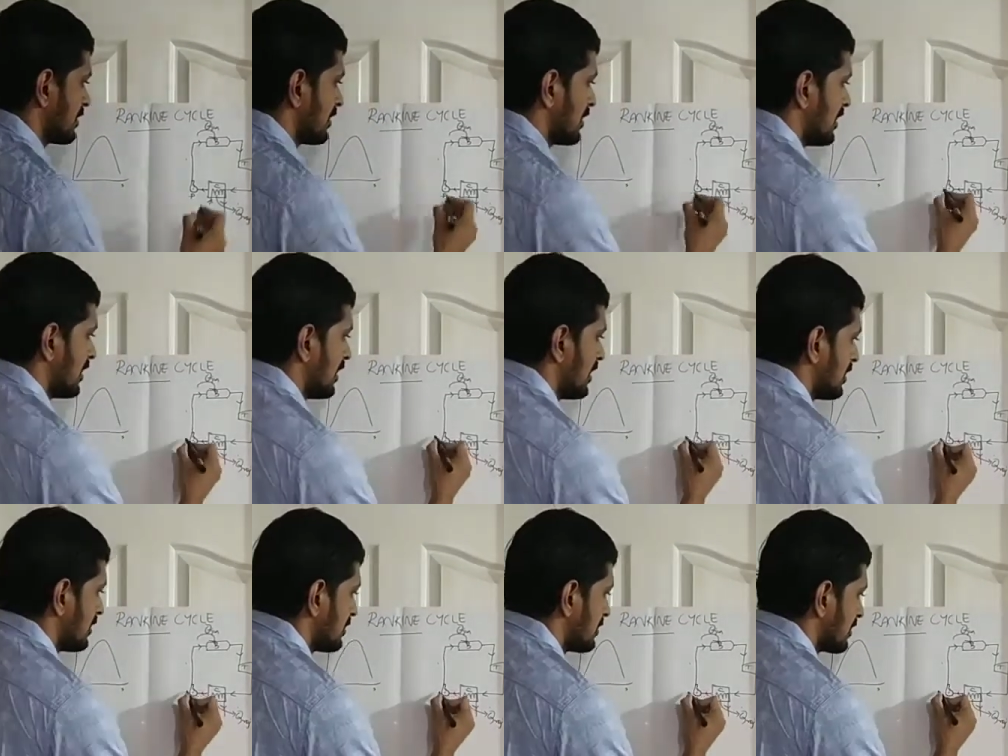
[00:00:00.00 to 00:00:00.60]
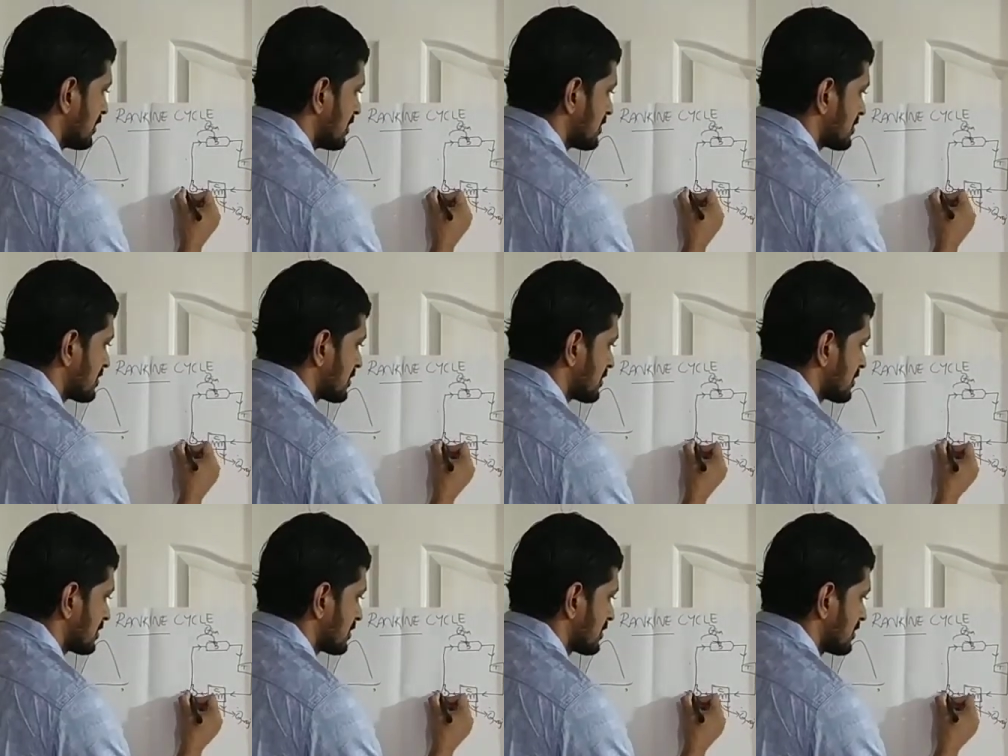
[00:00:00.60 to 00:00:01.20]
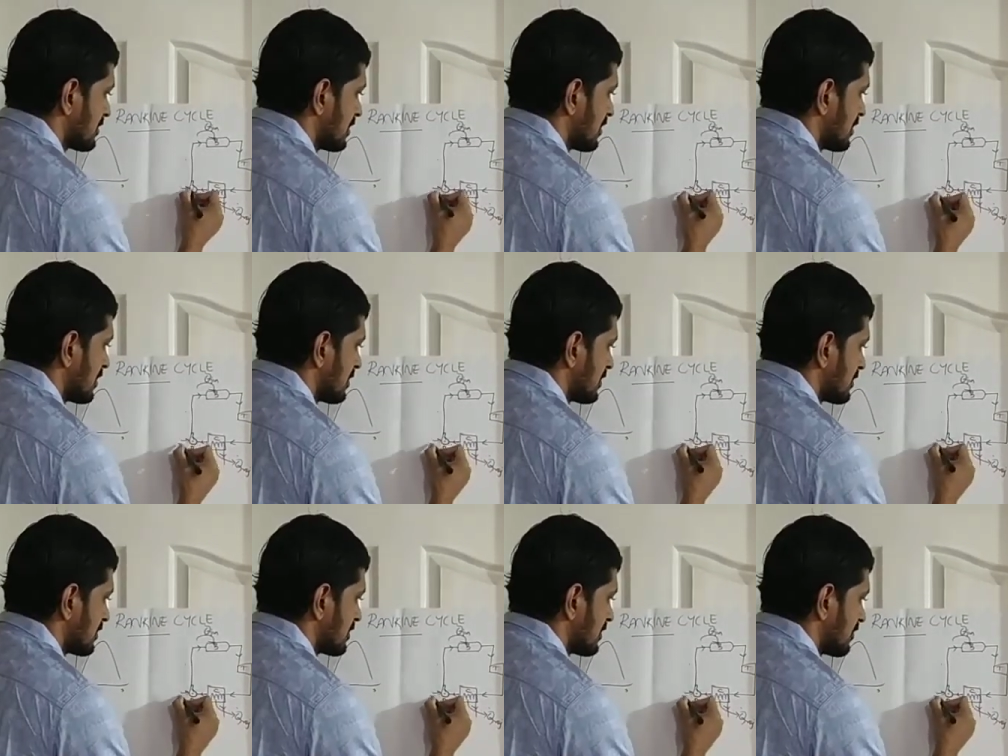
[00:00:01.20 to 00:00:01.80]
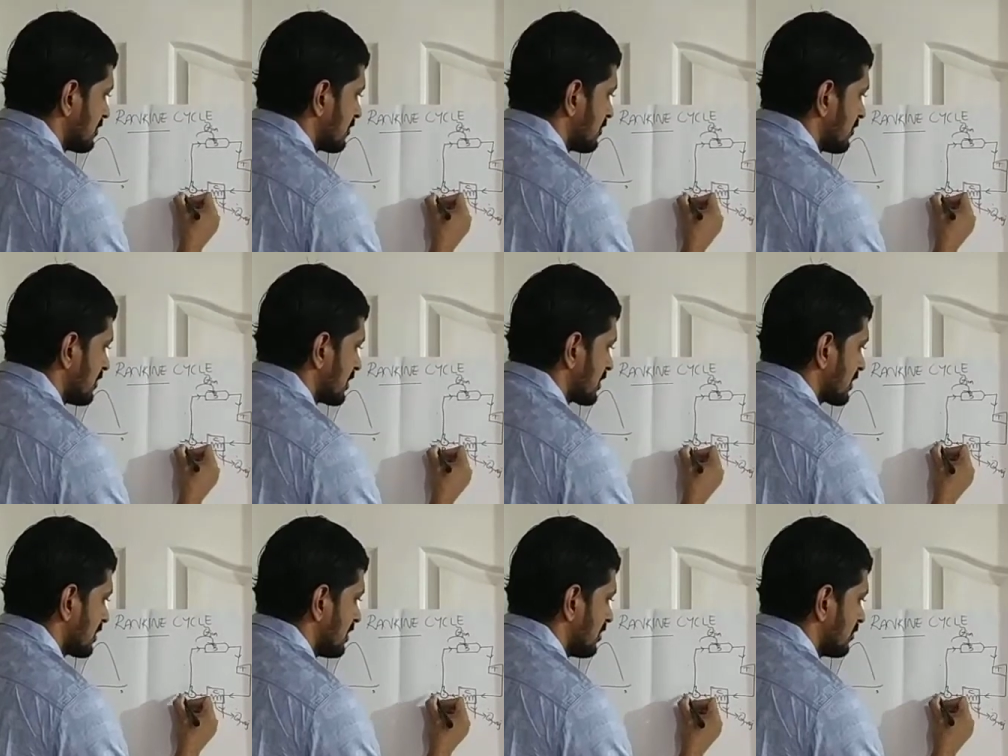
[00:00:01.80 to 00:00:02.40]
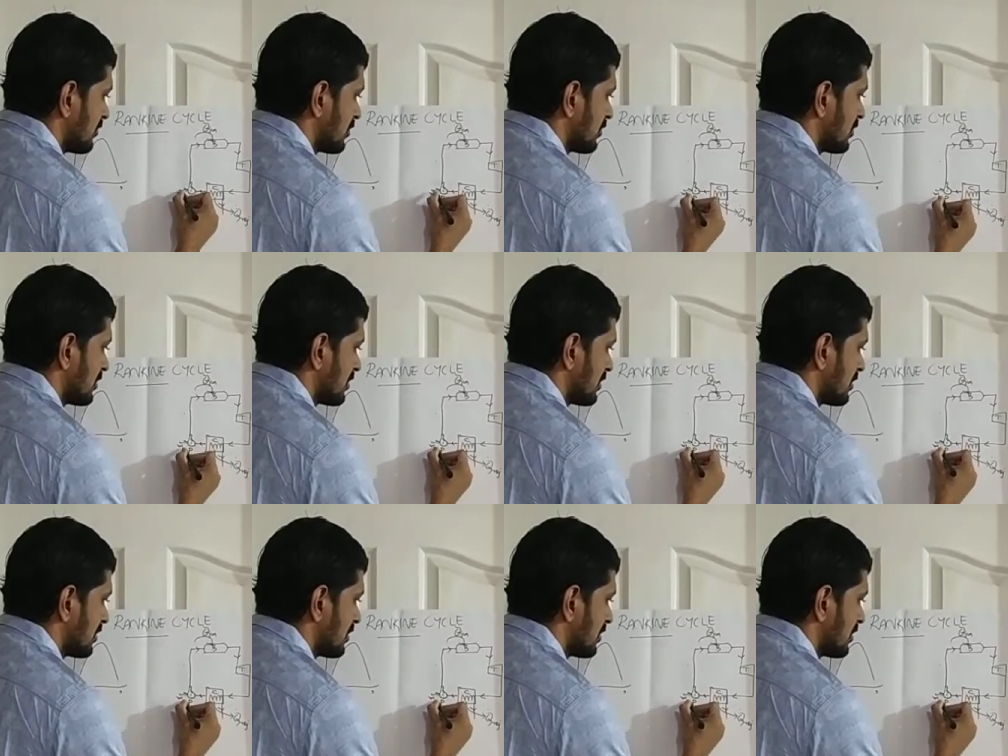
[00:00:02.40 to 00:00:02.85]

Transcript: and there is some work input